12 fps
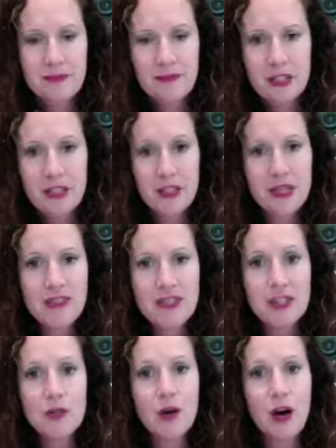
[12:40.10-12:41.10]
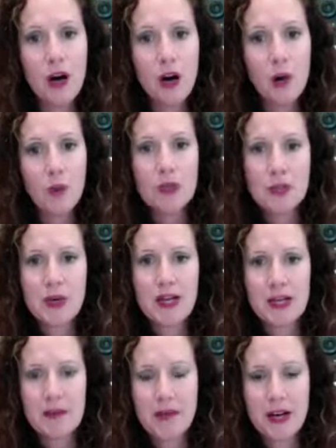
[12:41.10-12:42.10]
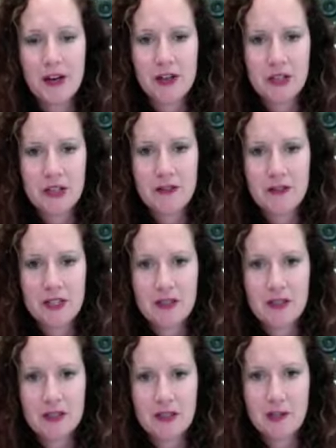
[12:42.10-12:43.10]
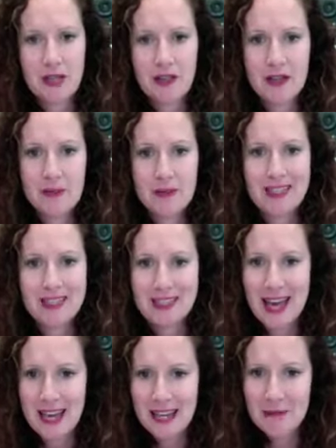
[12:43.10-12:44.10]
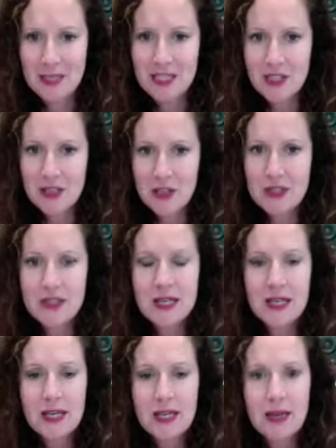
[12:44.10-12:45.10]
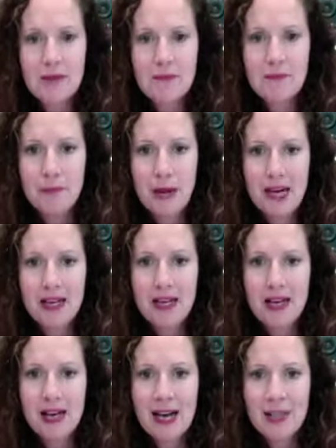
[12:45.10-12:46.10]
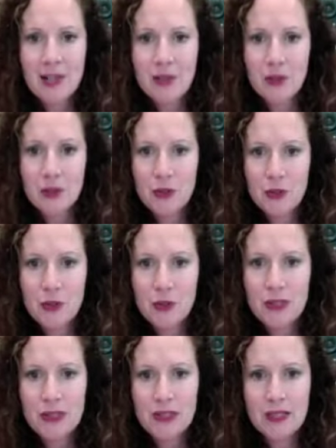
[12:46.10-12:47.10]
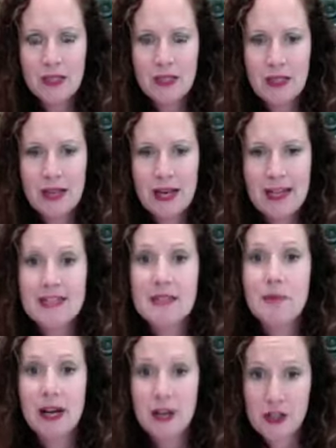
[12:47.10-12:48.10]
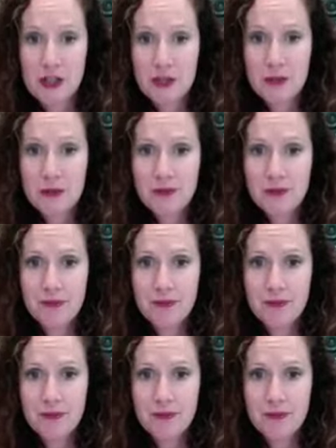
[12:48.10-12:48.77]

Not that you always want to compare yourself to someone else because that can be dangerous, but I know who I aspire to,